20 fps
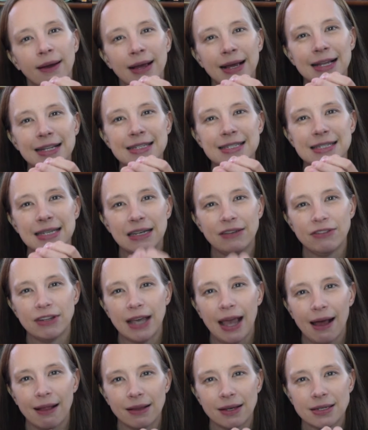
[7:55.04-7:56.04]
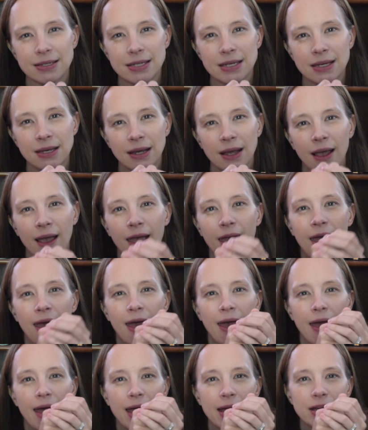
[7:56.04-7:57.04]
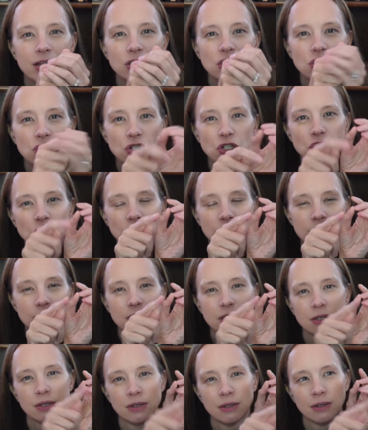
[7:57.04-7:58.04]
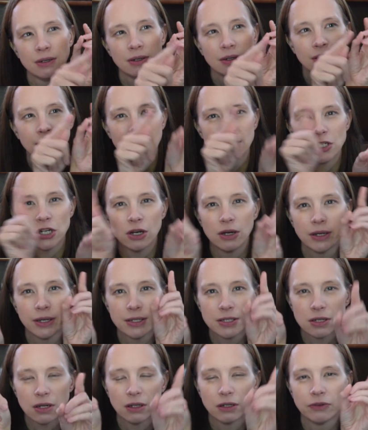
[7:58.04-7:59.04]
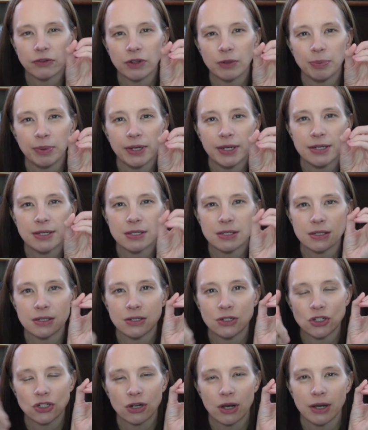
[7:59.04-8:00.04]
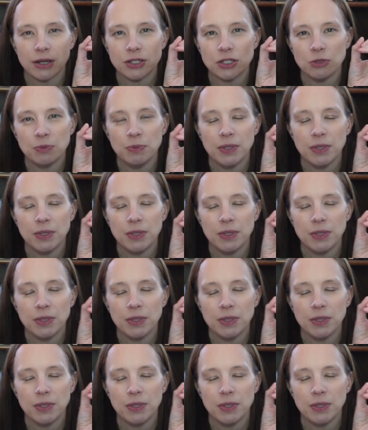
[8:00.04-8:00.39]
and save the galaxy. And you shoot targets all over the place and try to